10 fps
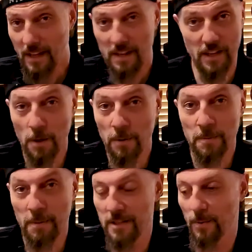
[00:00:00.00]
They know what the
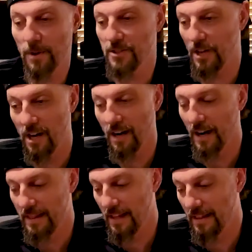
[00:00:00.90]
buzzwords are,
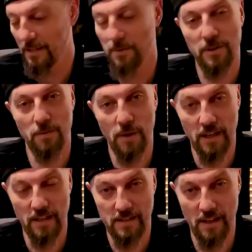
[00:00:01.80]
and then that's what they're running
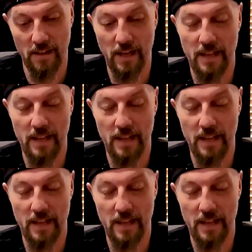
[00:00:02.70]
and selling.